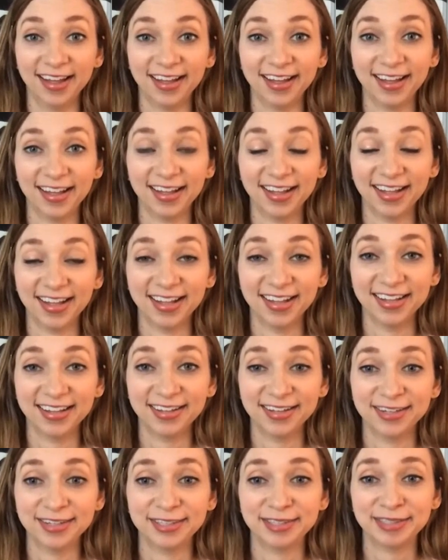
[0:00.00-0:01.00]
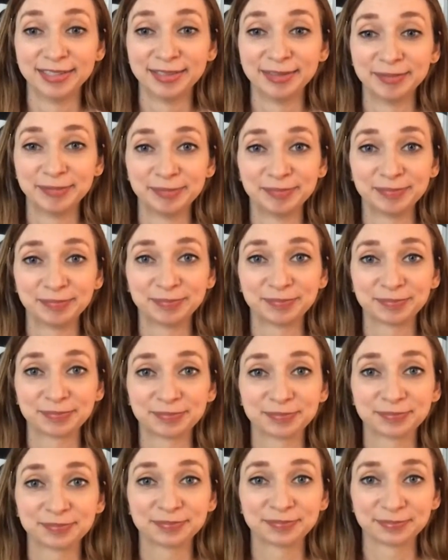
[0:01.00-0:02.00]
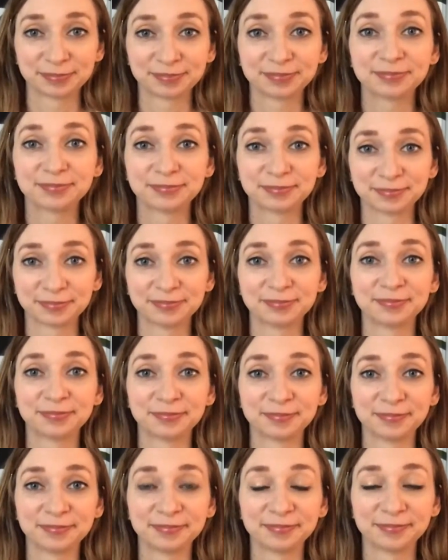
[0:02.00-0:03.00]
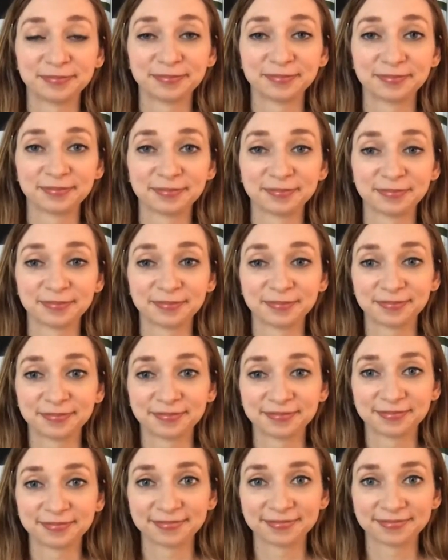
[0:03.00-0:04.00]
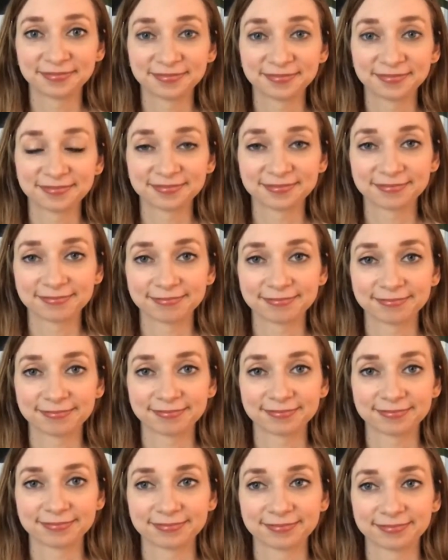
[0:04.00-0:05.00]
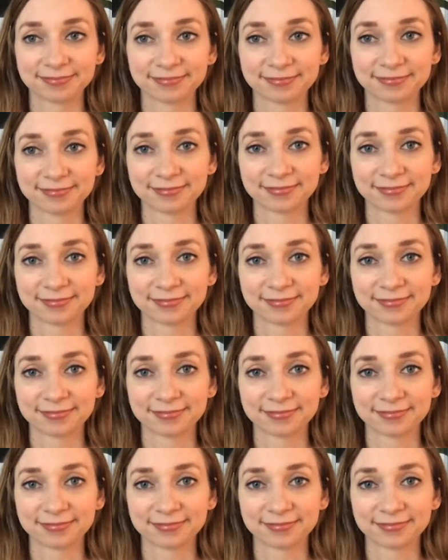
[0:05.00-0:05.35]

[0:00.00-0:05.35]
(not speaking)